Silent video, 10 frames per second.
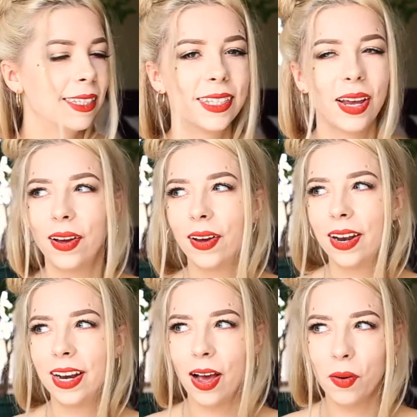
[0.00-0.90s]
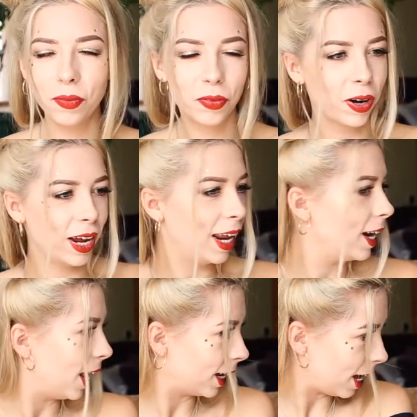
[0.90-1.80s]
So now we've got it
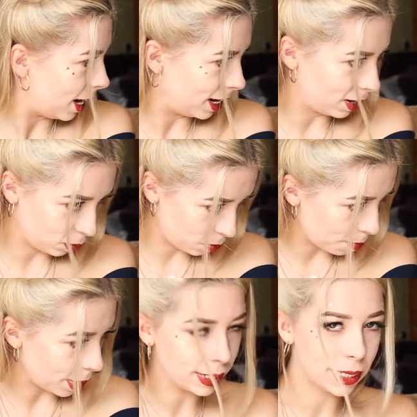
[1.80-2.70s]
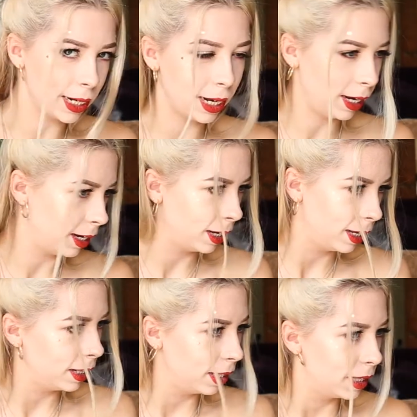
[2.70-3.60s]
in like a little messy
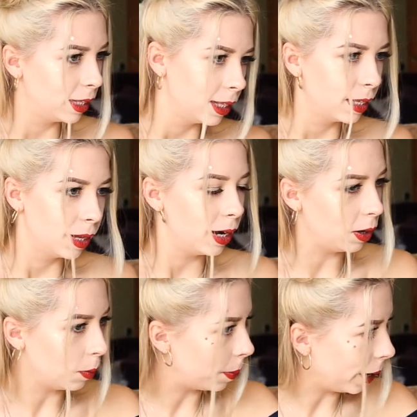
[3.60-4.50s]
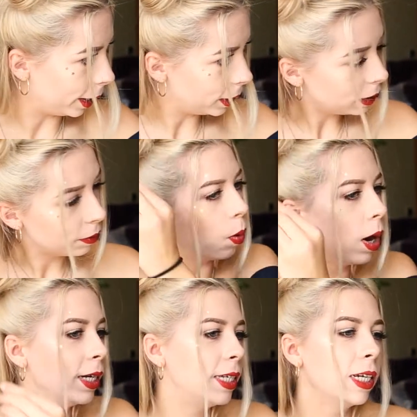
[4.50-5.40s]
little bun.
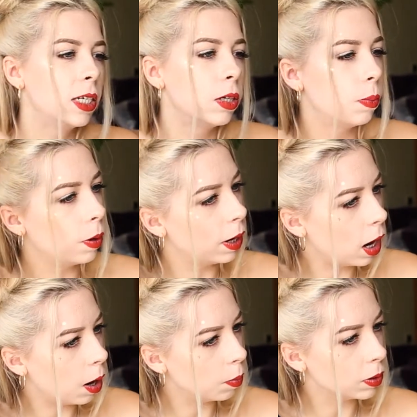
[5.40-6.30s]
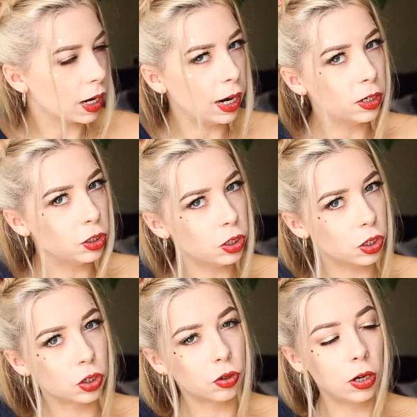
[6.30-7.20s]
What I did to put it up was I literally
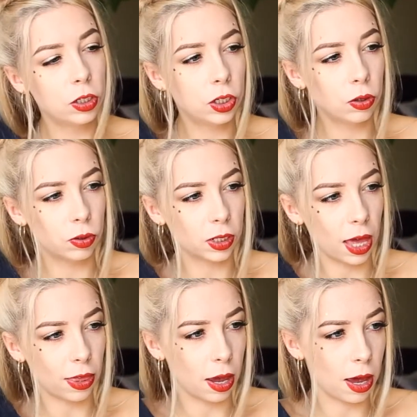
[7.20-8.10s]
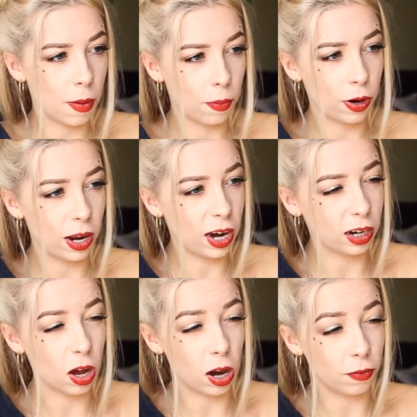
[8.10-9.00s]
just scrunched it all together and put it
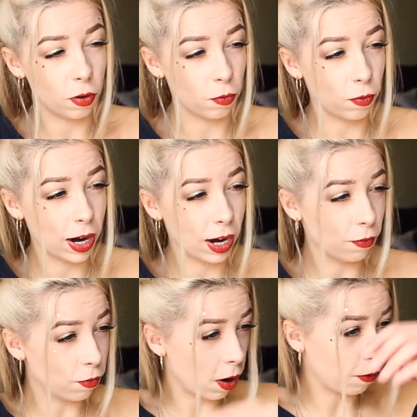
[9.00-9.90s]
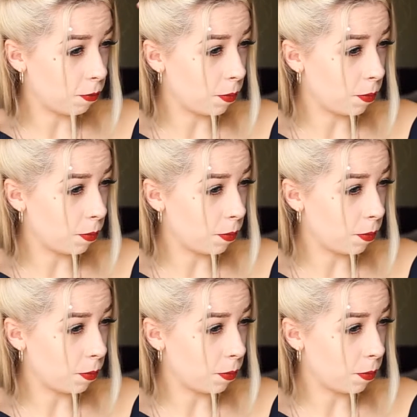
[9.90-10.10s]
in kind of a really rough